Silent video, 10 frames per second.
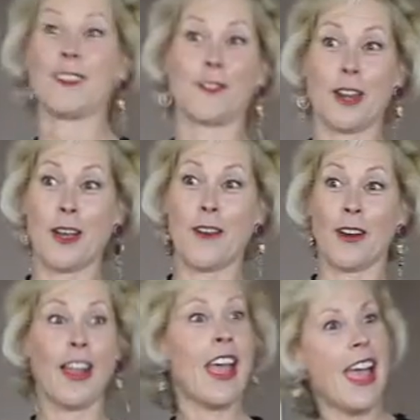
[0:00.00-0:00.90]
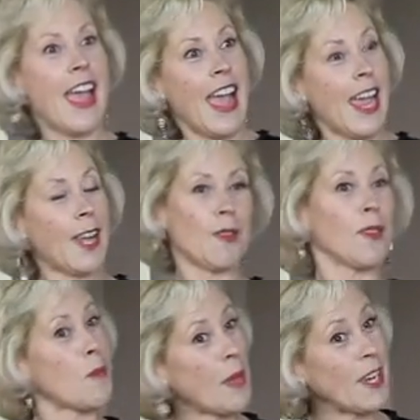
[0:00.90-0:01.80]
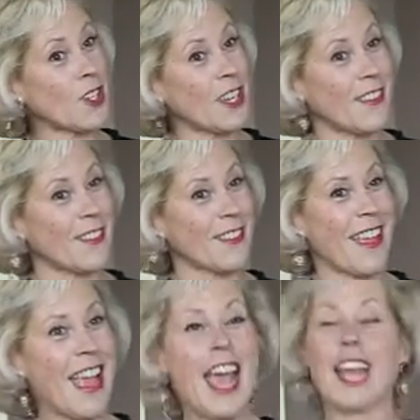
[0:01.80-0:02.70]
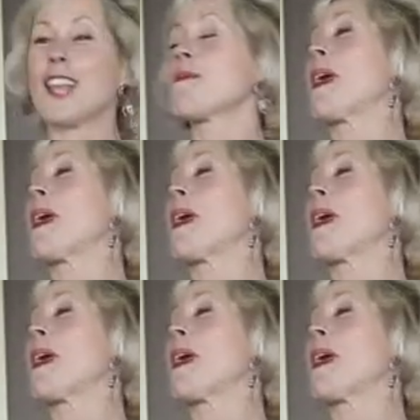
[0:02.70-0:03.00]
straight over, and it was the Bee Gees. And I